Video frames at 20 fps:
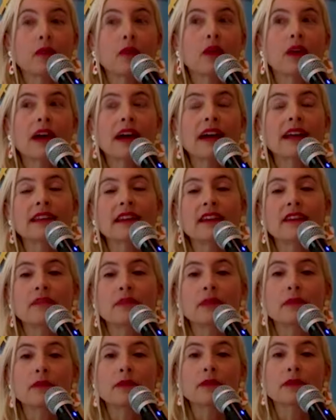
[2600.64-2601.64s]
well, I love
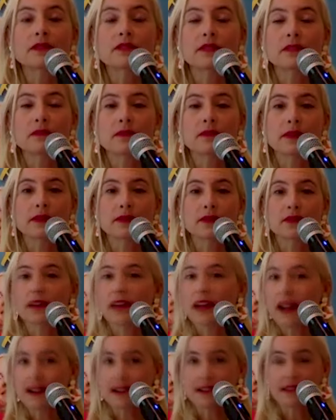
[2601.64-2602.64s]
people to do bookstore
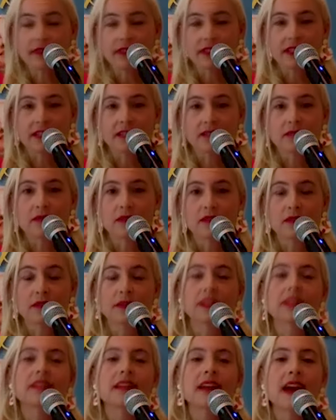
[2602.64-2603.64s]
activism. So
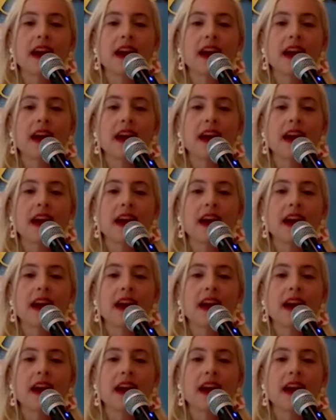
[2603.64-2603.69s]
please okay.